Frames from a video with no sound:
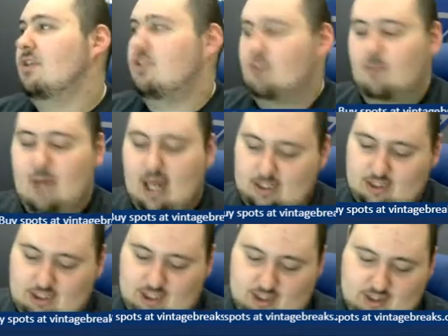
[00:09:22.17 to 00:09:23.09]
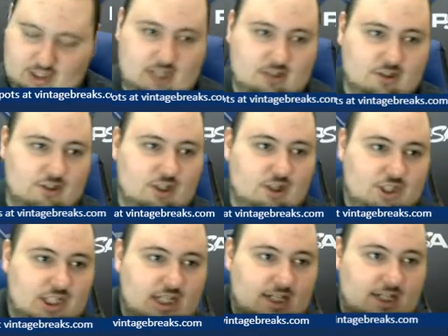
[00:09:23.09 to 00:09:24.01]
Dramatic change, oh, and yeah. You know
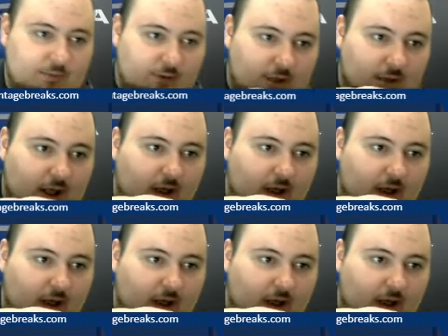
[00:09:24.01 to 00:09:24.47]
she did it pretty well.